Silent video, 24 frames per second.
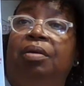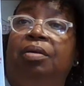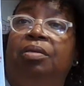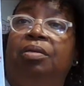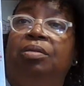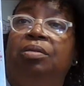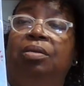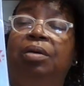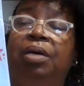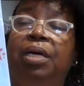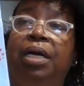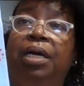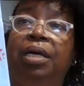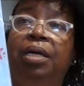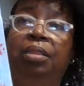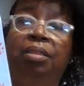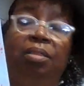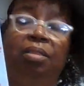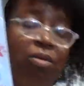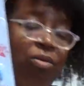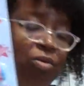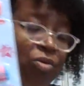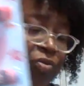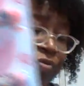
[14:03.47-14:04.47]
So I got
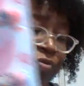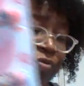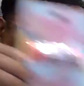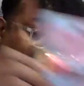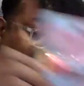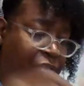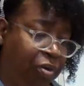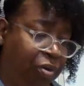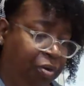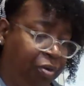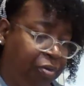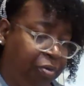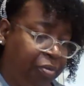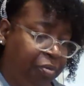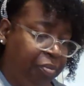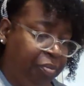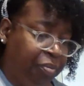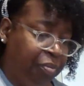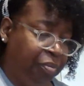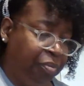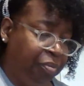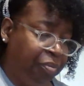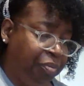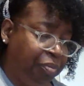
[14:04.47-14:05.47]
those for her.
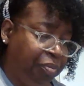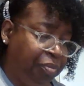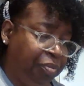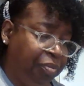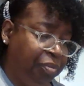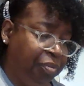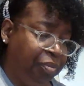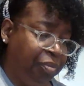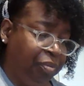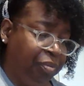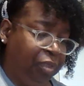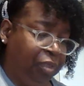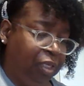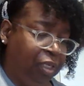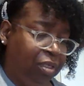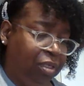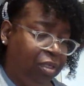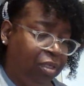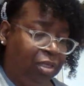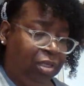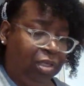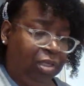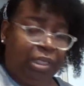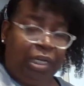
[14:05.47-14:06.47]
Because
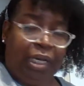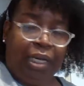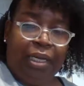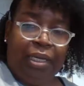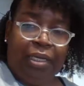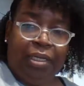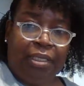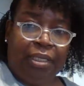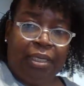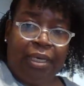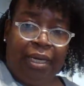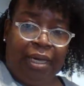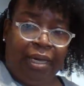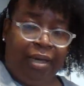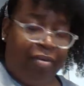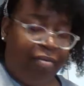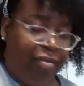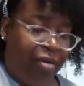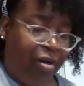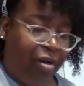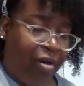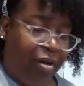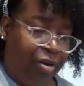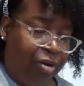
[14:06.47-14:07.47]
she's got to
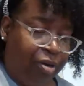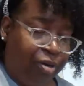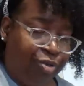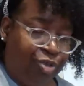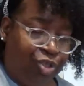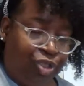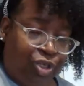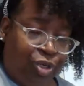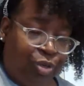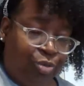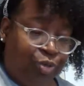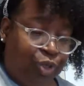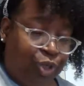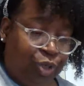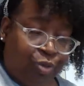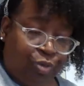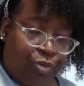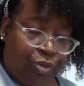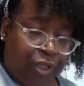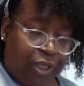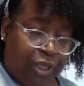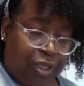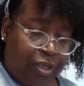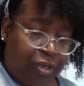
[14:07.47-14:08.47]
have all her JoJo
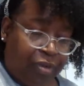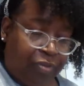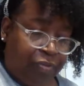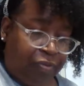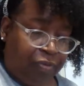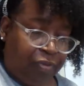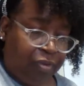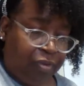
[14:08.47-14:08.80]
stuff.